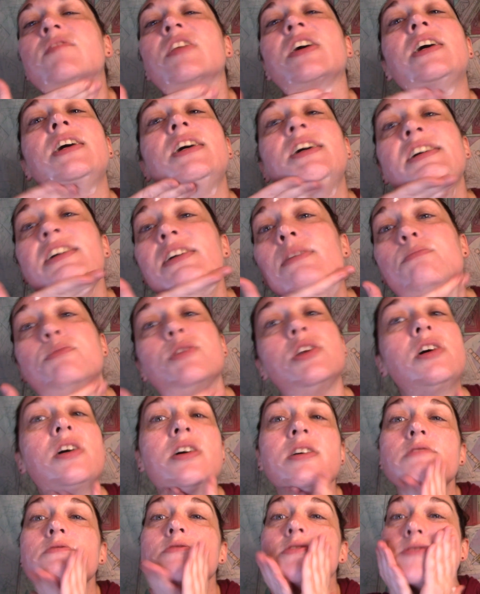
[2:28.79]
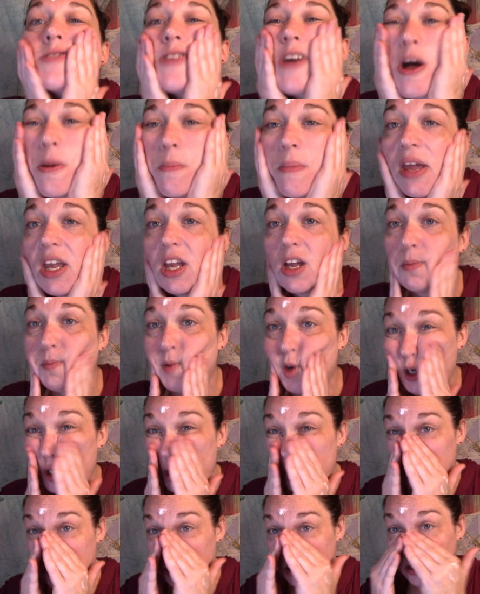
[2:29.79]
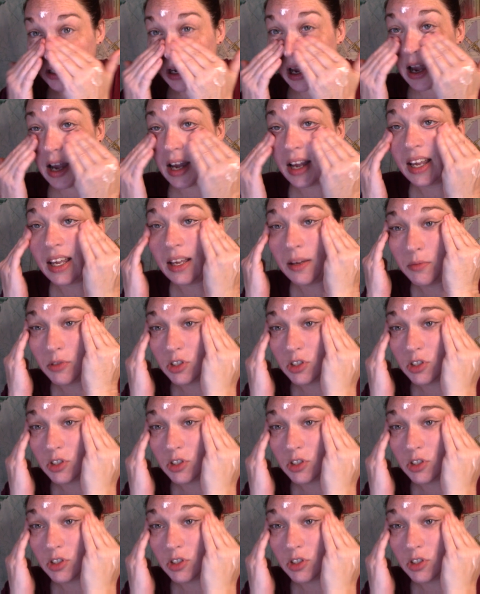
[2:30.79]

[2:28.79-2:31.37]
I am not a makeup artist. I am